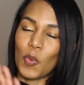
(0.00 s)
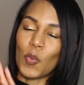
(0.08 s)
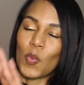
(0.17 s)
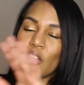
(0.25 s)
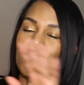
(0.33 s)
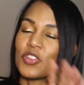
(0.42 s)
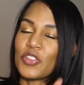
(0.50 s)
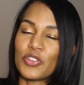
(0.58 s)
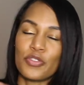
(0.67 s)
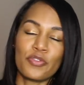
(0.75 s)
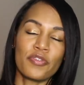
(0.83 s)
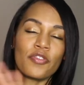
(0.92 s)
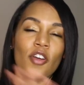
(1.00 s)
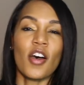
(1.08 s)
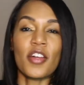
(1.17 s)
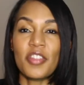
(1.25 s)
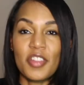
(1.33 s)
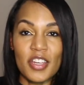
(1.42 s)
Once you
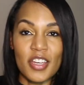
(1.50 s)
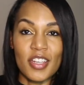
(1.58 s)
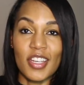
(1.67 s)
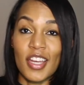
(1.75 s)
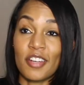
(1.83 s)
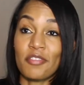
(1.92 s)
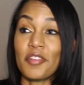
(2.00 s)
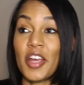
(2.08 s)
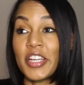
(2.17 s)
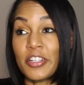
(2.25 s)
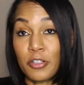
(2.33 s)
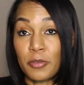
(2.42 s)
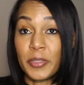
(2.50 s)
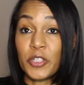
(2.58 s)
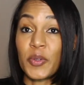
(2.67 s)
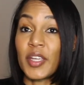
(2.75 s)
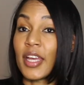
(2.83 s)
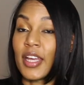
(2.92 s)
froth it, get it right, it'll be
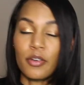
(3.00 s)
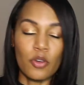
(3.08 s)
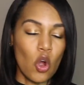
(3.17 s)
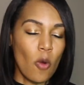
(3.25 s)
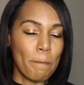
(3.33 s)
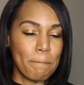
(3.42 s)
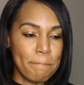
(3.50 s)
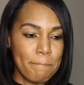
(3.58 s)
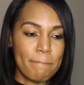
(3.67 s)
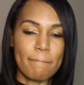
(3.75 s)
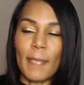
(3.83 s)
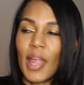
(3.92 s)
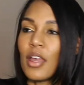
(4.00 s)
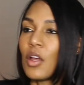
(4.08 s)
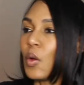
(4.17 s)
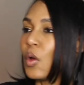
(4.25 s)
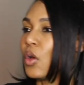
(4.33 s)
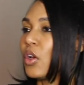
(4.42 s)
okay. Nope.
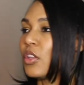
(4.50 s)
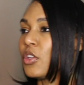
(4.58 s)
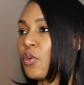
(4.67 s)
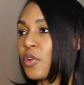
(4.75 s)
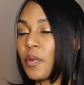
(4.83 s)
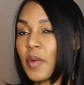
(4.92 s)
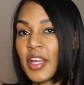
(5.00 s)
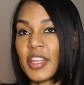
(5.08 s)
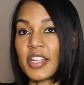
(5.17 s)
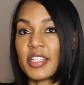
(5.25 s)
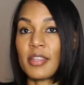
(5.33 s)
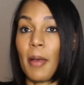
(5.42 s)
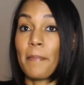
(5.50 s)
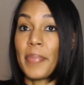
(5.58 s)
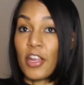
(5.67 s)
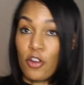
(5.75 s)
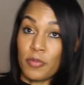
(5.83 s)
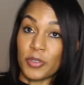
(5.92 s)
The only way that it's
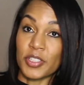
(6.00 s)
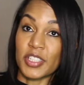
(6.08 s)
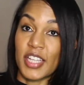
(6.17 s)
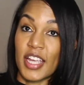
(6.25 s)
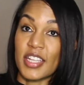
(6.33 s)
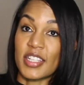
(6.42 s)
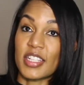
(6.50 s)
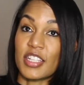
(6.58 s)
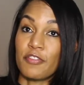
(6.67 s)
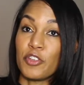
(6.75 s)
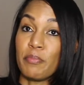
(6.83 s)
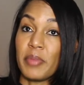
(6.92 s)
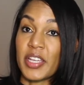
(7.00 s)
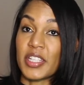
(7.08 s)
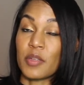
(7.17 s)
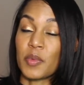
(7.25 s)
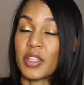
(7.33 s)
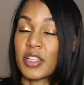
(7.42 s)
bearable to taste is if you
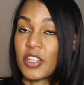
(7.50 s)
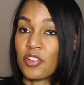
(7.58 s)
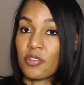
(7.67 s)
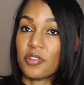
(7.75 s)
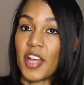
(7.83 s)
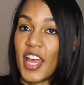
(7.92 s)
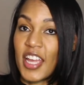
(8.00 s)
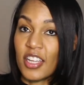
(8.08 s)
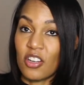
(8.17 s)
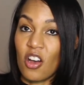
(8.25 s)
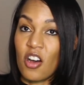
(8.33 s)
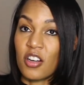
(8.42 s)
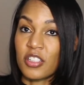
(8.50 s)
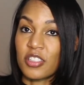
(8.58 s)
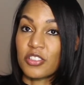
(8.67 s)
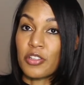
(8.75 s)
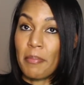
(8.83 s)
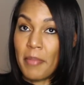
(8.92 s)
mix it with literal
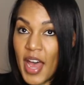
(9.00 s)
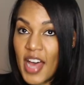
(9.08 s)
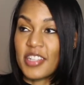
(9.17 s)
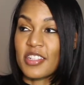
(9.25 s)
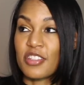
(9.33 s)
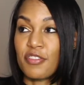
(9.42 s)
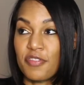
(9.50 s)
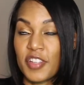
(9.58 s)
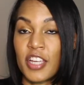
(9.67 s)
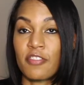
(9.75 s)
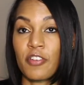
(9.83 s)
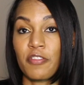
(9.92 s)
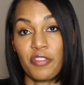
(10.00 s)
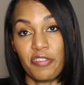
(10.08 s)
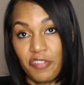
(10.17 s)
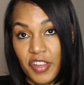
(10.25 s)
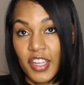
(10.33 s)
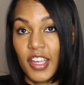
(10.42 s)
eggnog to mask the flavor of the
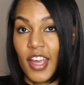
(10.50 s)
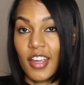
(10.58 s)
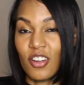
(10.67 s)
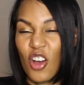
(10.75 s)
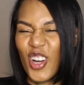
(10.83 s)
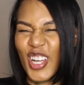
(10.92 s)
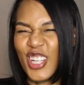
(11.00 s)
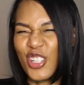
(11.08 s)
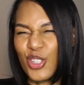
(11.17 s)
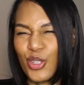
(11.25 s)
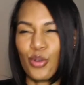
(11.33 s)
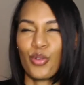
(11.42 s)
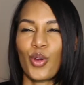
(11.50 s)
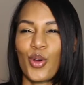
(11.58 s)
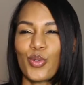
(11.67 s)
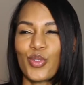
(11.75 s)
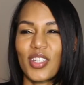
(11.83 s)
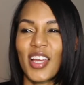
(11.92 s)
fake eggnog. It's so
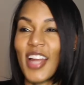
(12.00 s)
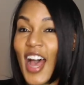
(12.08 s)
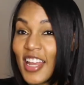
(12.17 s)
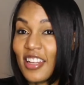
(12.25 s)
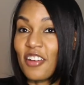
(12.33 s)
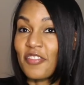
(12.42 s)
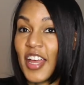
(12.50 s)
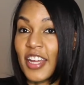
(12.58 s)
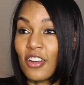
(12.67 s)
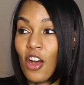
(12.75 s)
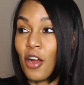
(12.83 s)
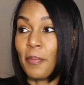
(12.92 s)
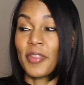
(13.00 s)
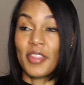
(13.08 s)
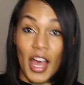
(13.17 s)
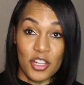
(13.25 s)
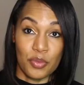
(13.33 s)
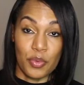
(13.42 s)
gross. And I love eggnog, but
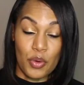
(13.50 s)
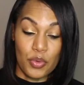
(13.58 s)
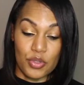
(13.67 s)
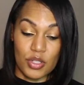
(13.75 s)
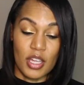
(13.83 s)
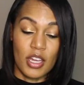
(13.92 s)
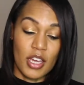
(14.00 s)
that's gross.